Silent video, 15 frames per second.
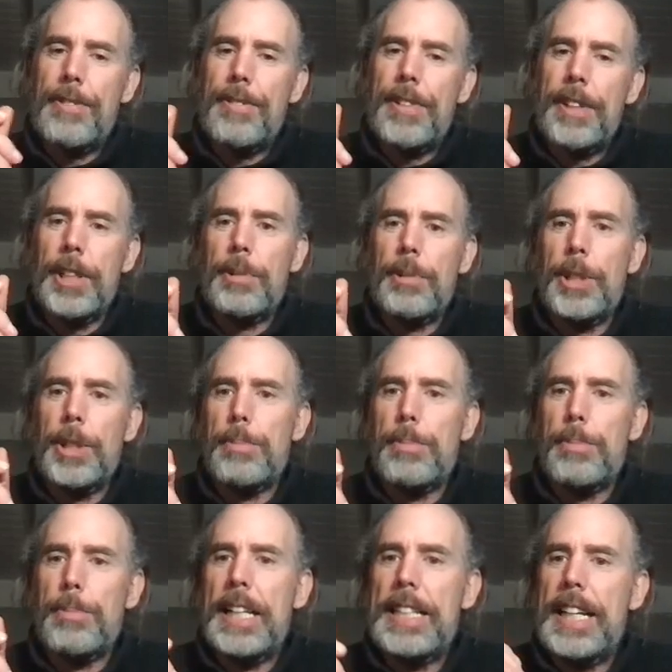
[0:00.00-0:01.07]
that feeling when you're
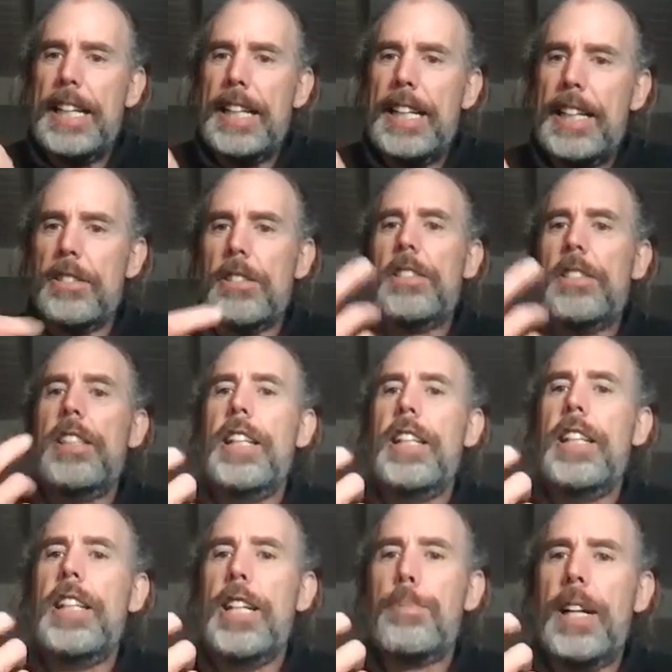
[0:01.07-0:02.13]
meditating and you're
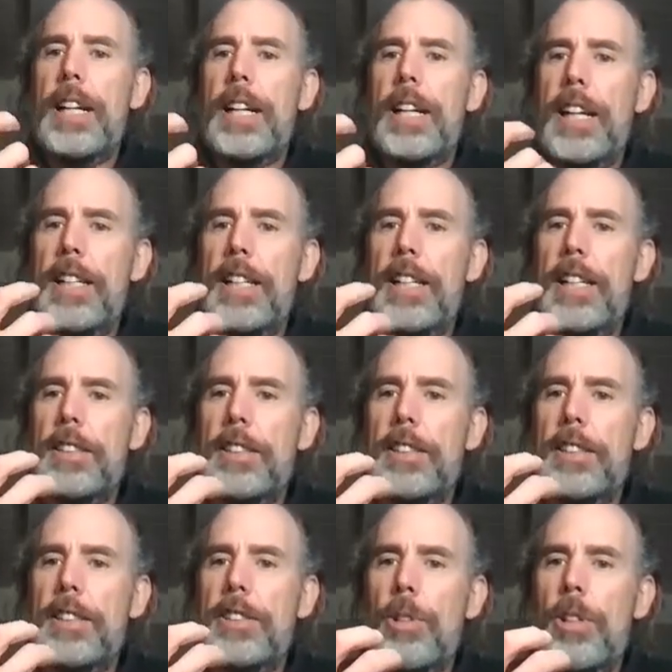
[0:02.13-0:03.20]
sitting upright and there's a
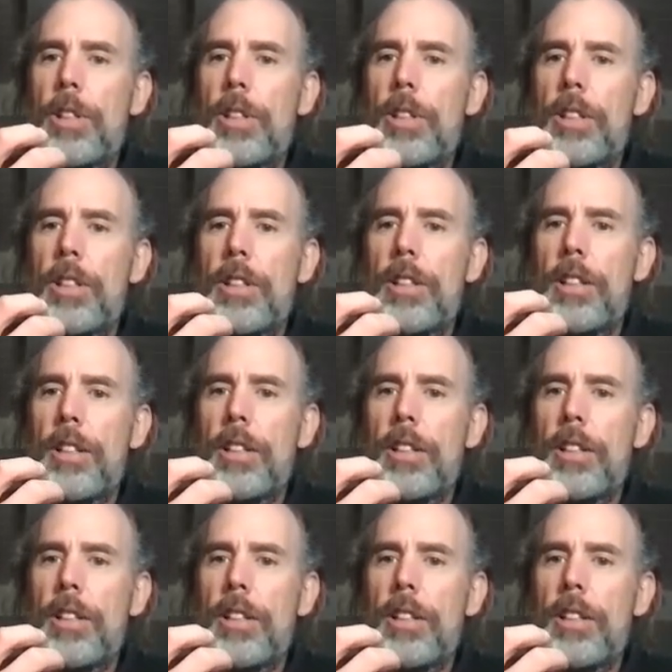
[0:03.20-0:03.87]
strong